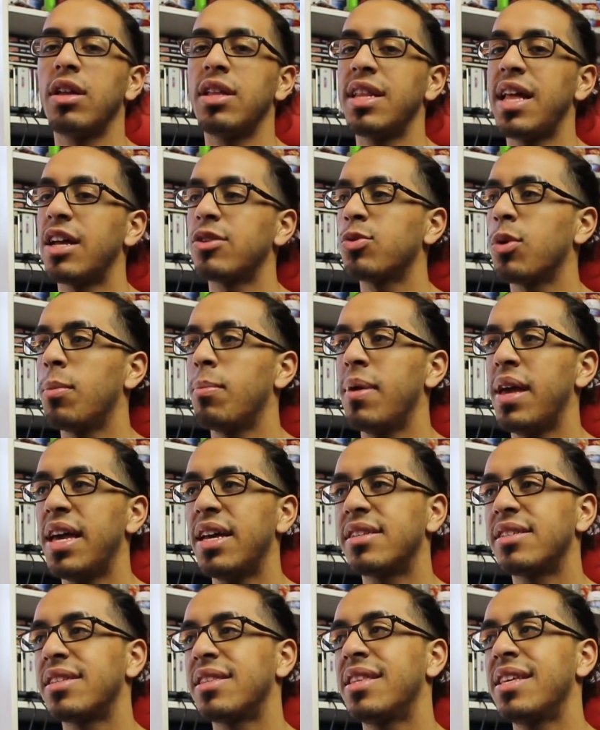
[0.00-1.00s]
And that's what
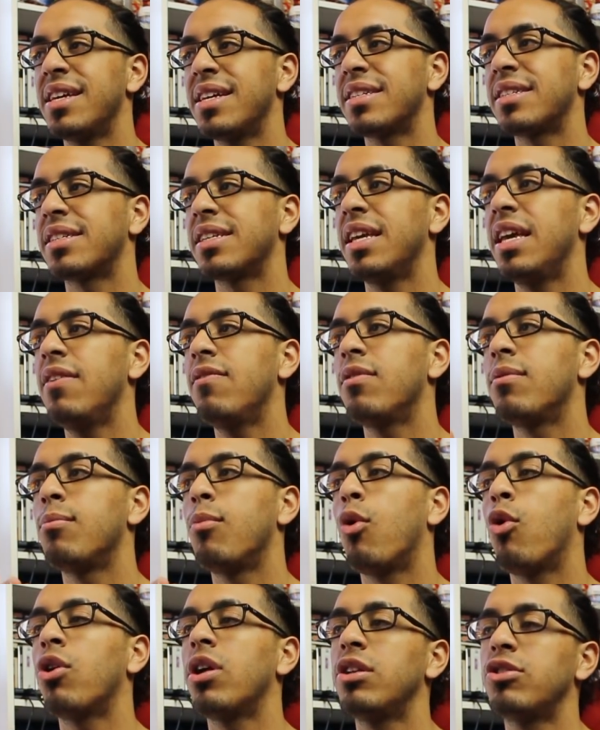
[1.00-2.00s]
makes this even
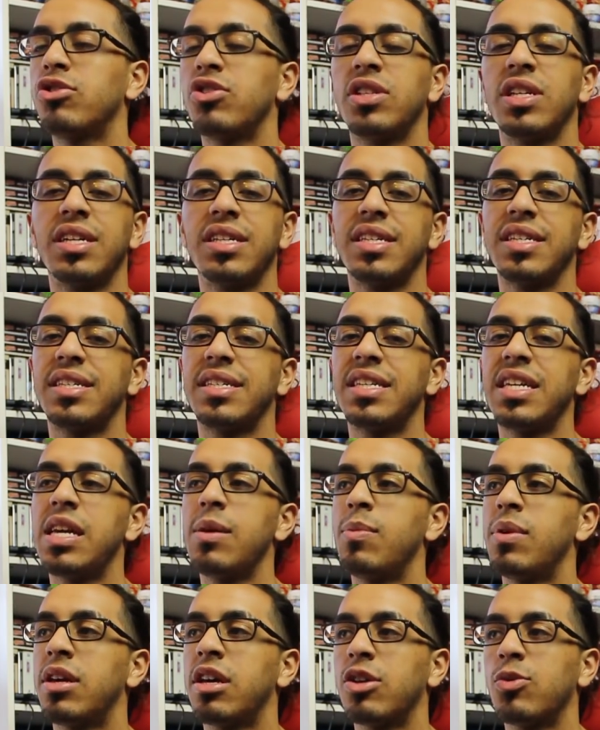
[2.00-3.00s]
more interesting to see
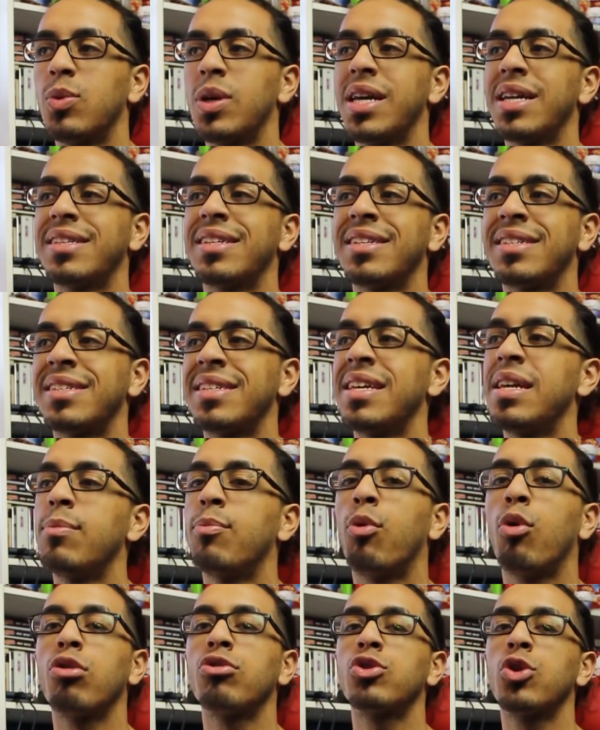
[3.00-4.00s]
because we get to see
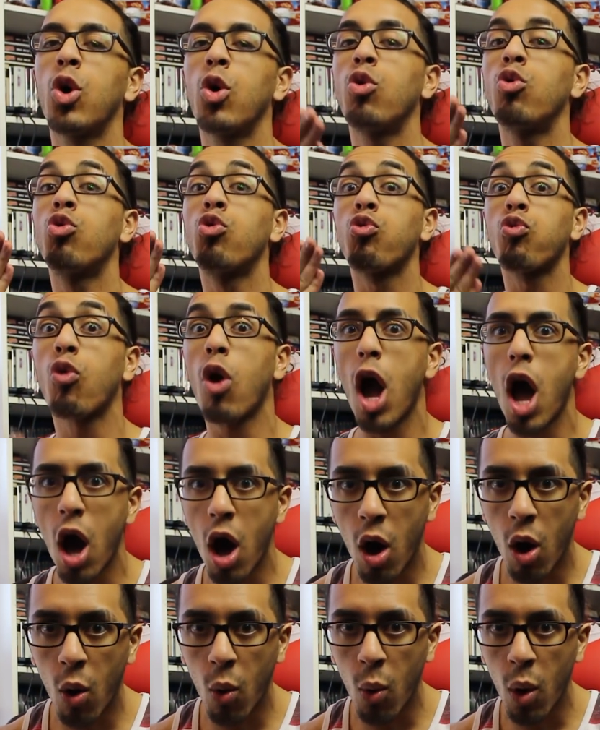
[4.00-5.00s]
Boruto
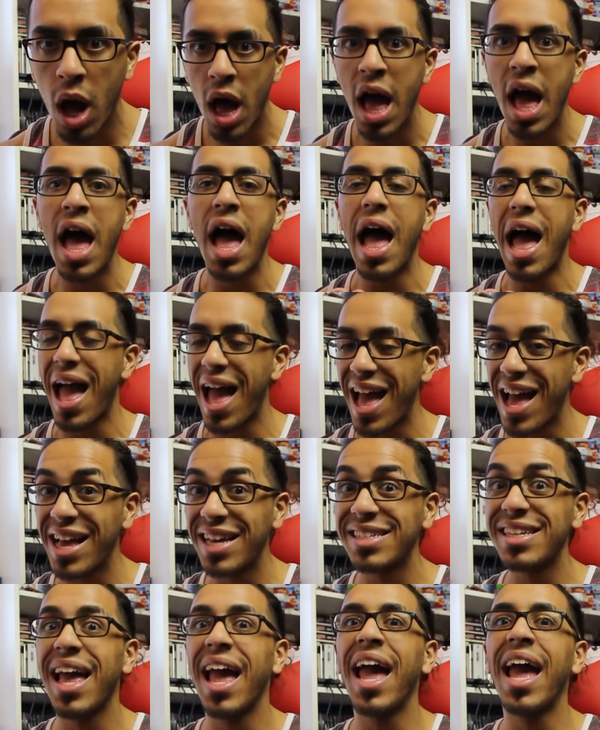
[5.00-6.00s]
grow
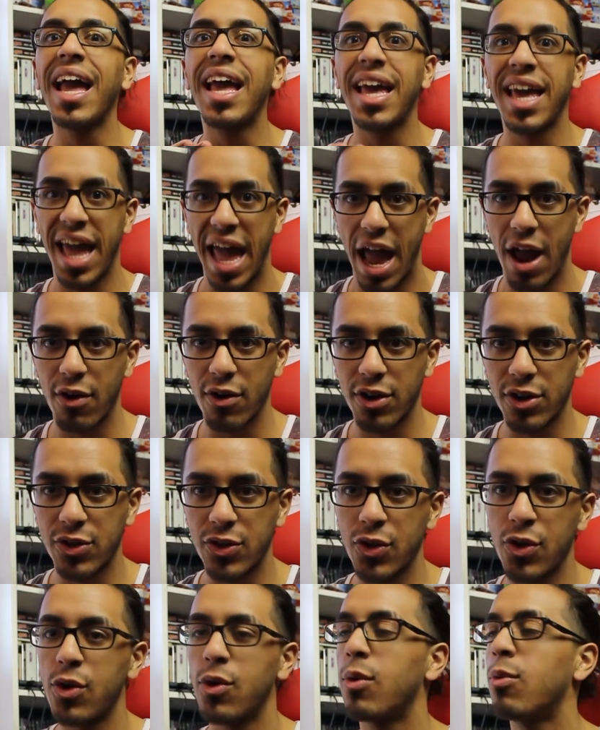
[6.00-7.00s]
as a
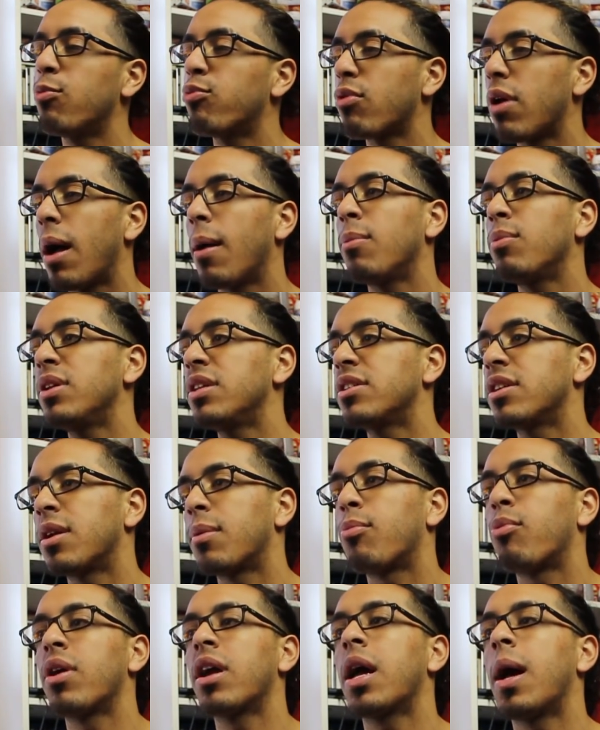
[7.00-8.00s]
character. And probably is going to
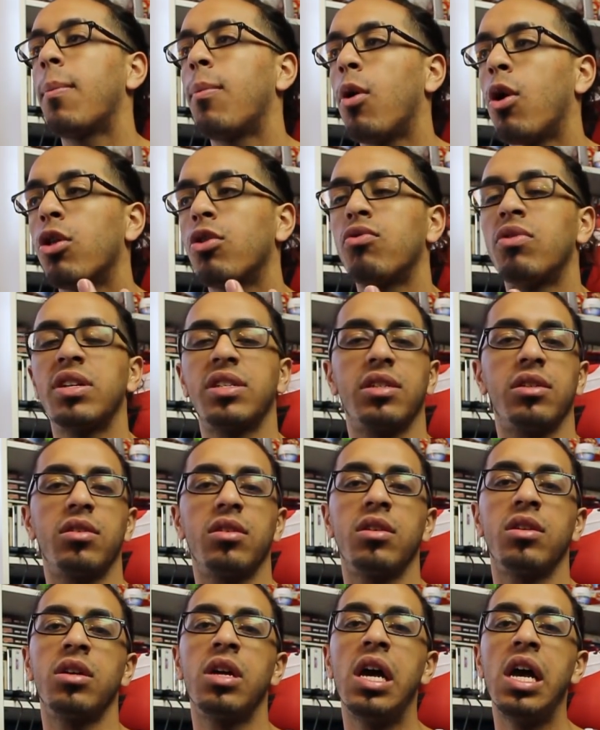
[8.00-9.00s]
bring up all the rest of
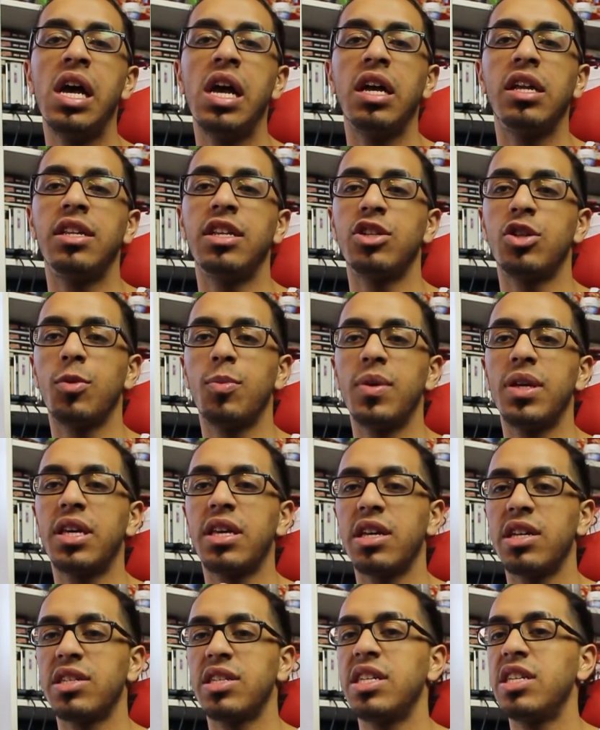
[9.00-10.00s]
the Ninja
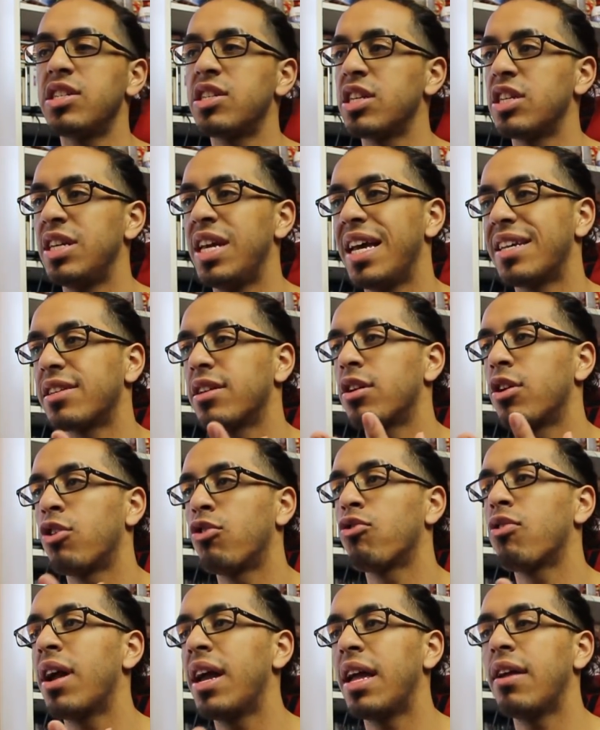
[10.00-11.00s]
because he a, he has a
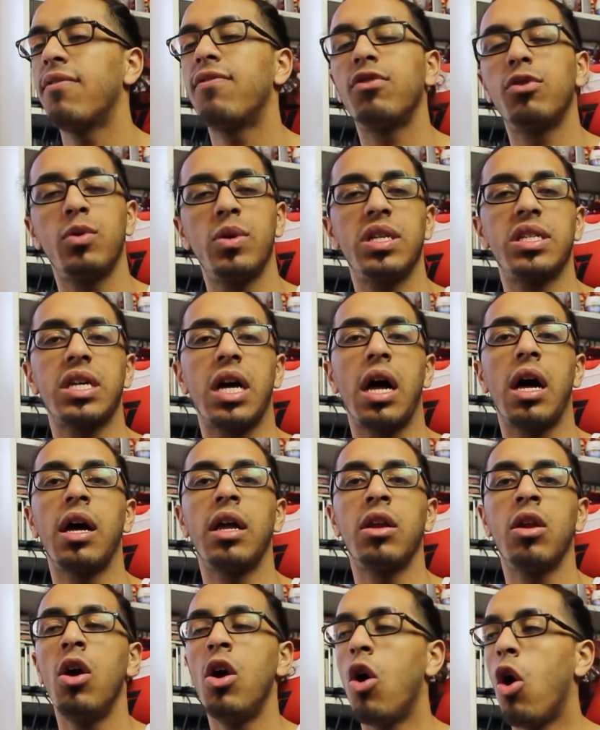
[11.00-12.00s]
great influence
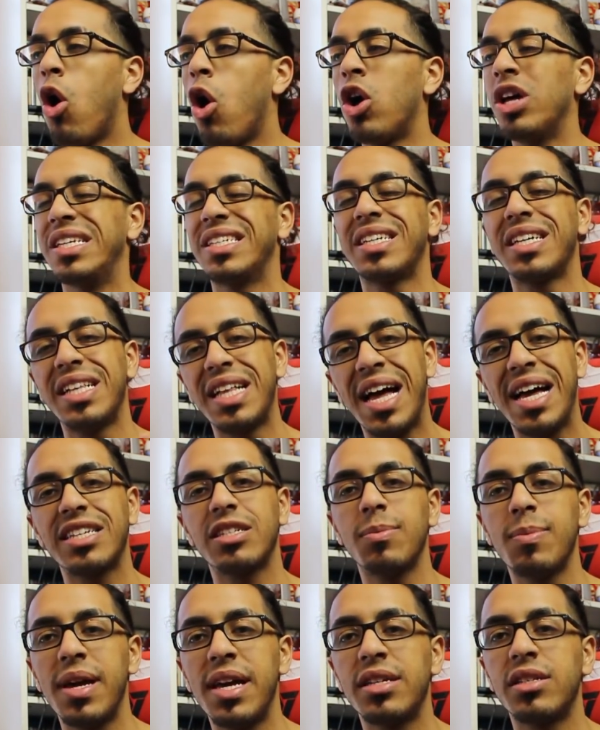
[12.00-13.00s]
on all his
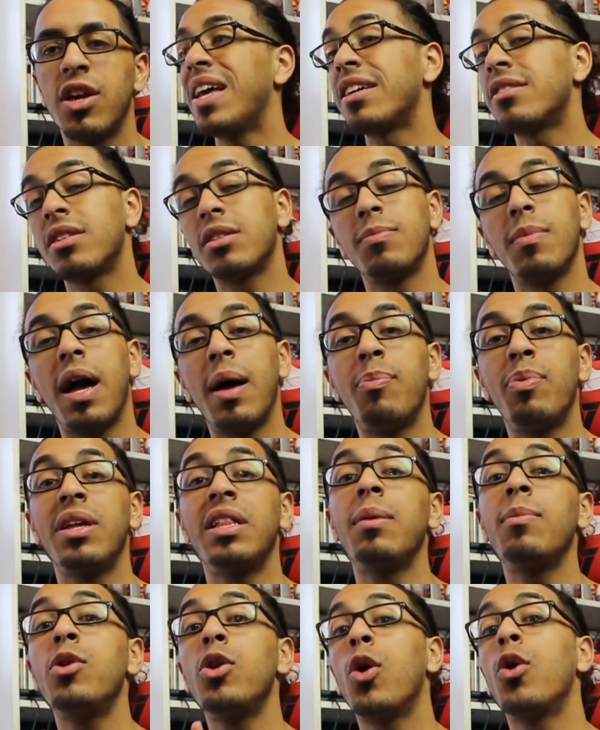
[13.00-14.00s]
classmates. That's just my opinion.
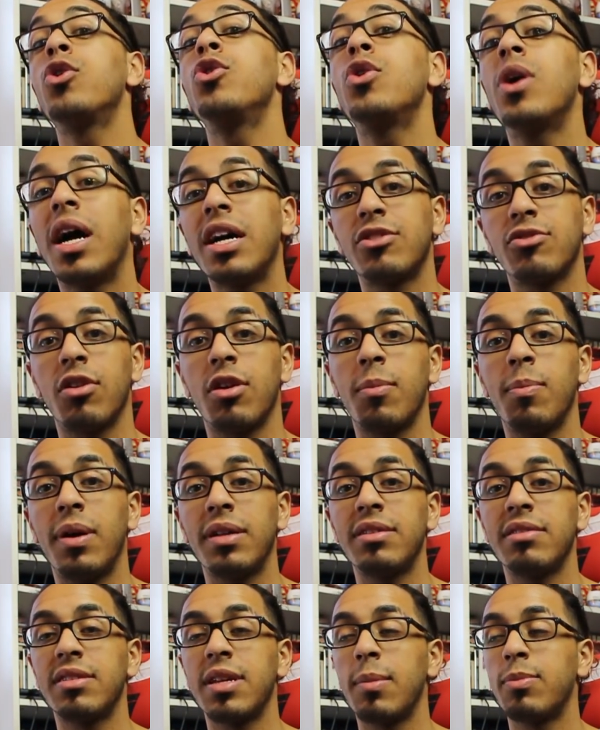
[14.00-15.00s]
Let me know what you guys thought
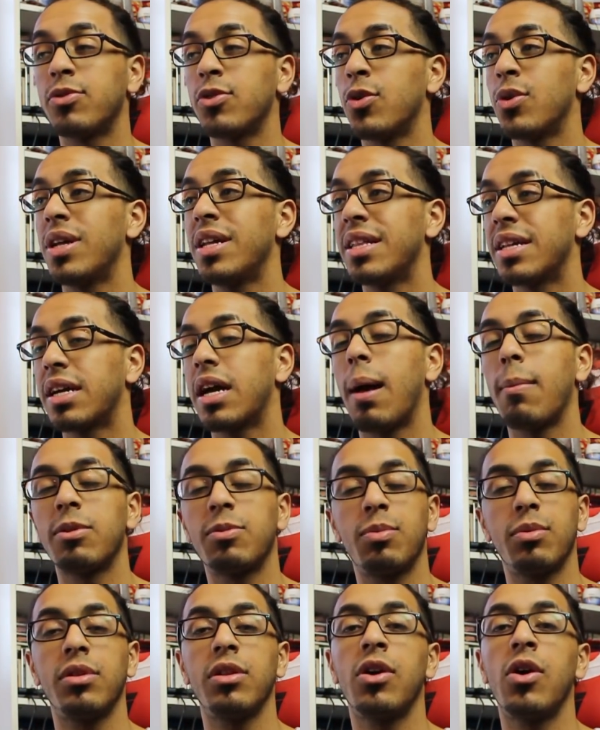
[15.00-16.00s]
about this episode in the
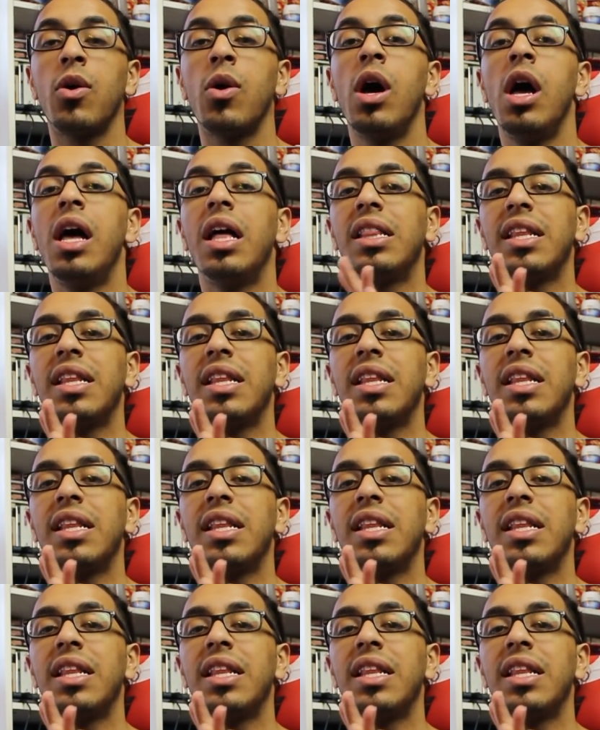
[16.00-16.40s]
comments below.